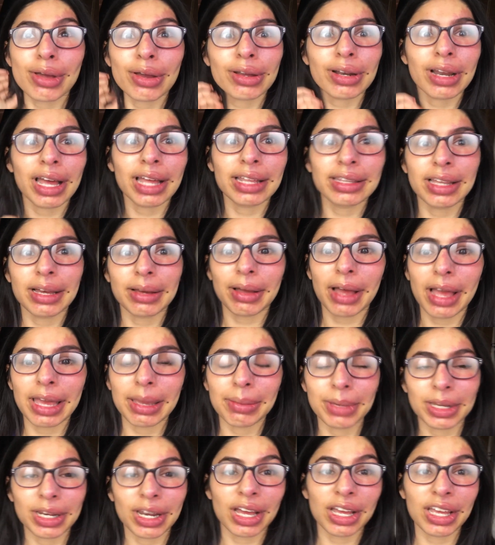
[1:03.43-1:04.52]
so glad that
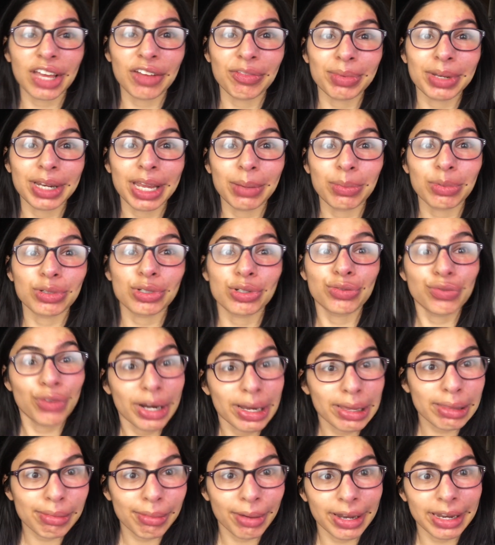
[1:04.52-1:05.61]
Amy and I have been able to
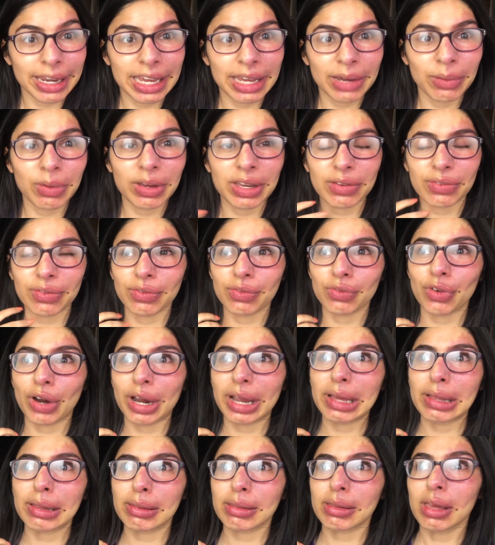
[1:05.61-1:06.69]
raise money. We've
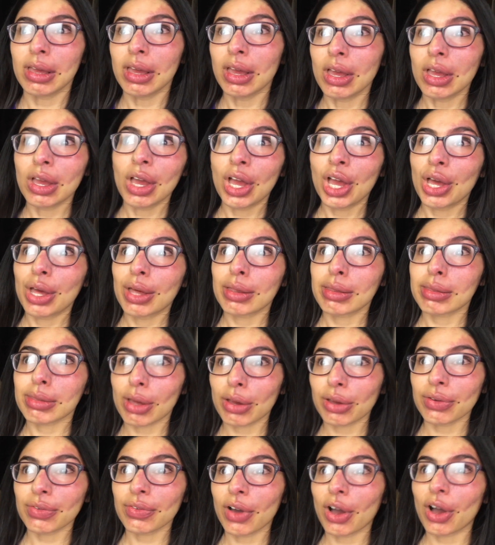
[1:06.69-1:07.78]
raised
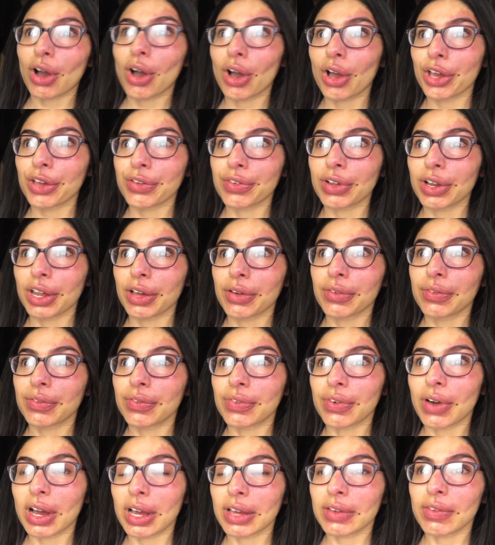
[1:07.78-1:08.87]
so far over
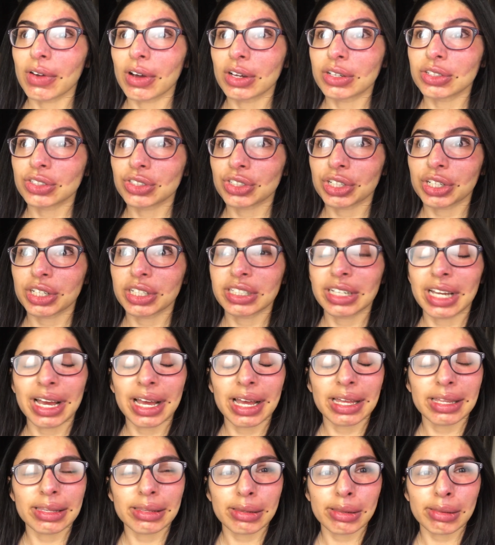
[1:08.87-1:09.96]
560
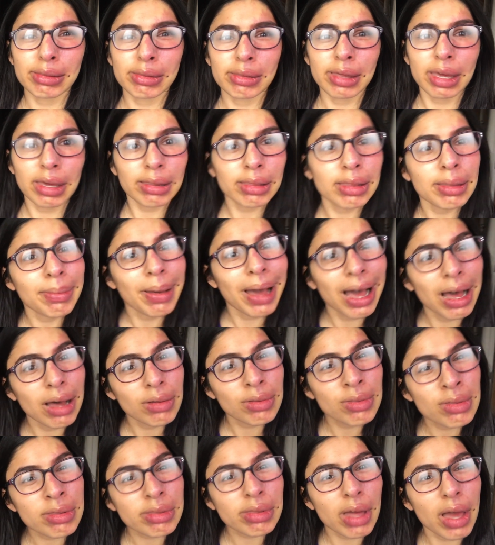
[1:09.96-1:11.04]
pounds
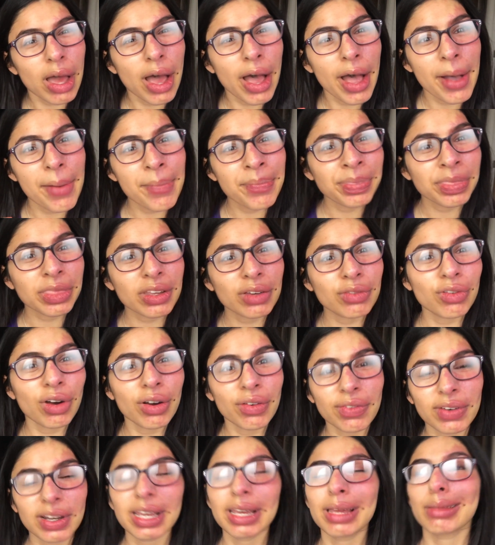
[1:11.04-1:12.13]
um,
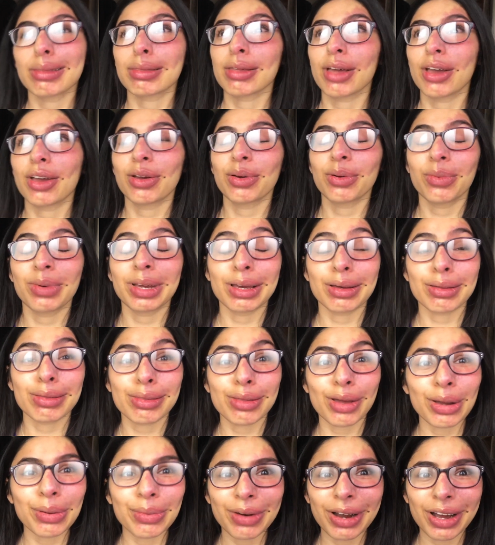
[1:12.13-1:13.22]
roughly, so we are
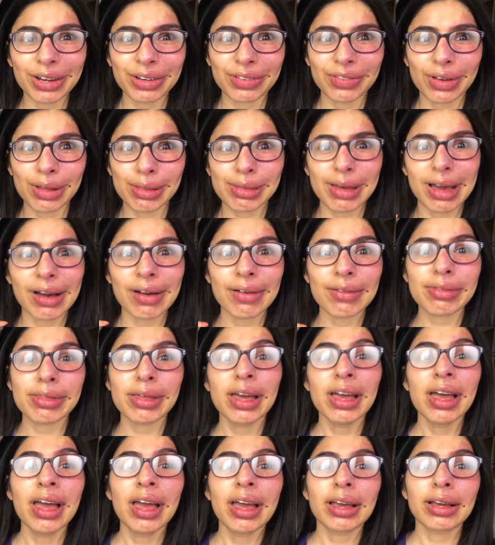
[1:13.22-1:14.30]
so proud of ourselves
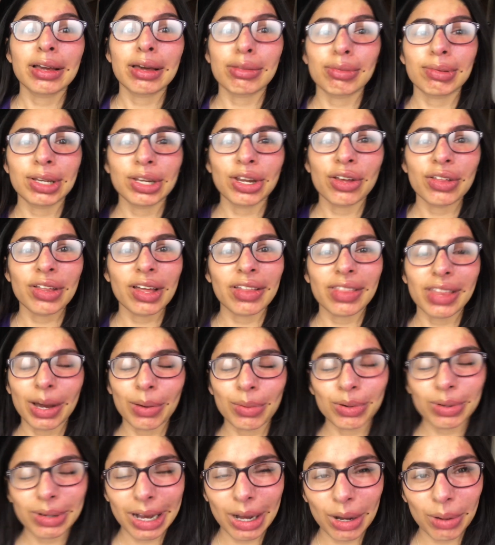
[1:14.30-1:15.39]
because we know that that
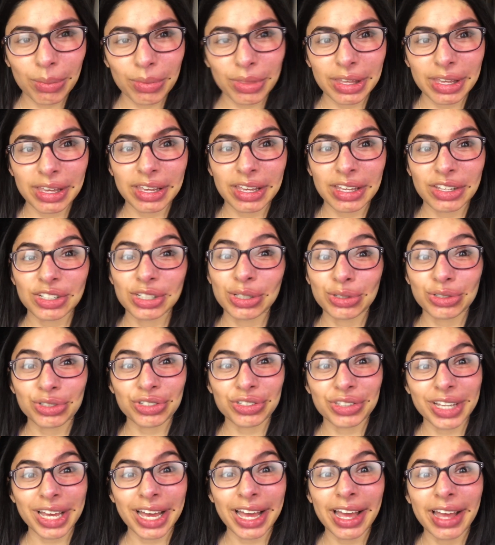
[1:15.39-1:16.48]
will help the
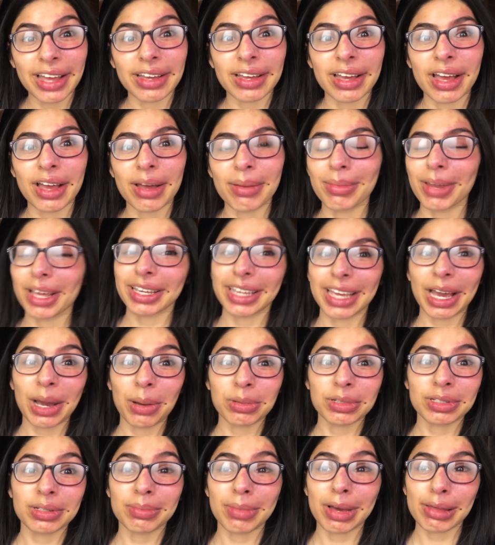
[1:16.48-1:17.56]
children there, um, can
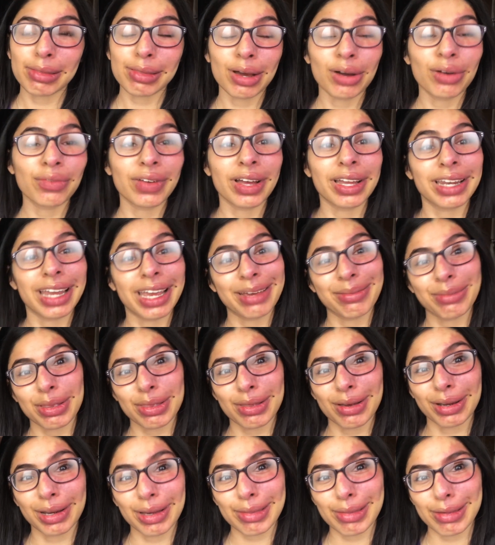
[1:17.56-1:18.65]
help to myself and
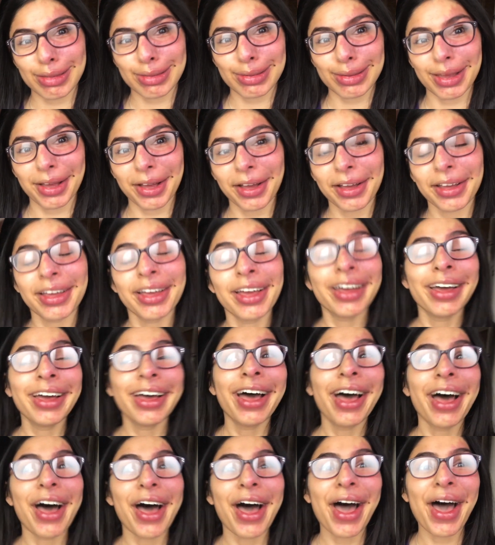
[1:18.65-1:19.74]
Amy's younger sister.
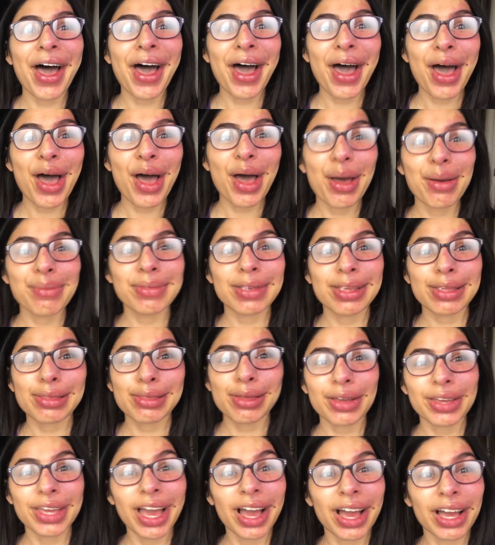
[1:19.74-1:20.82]
Um,
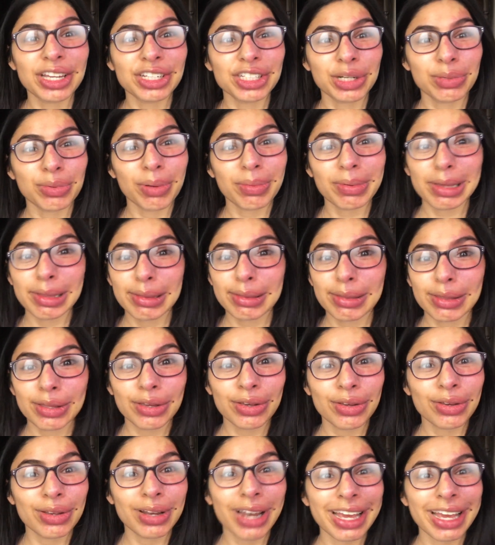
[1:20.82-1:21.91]
so yeah, I shall probably see you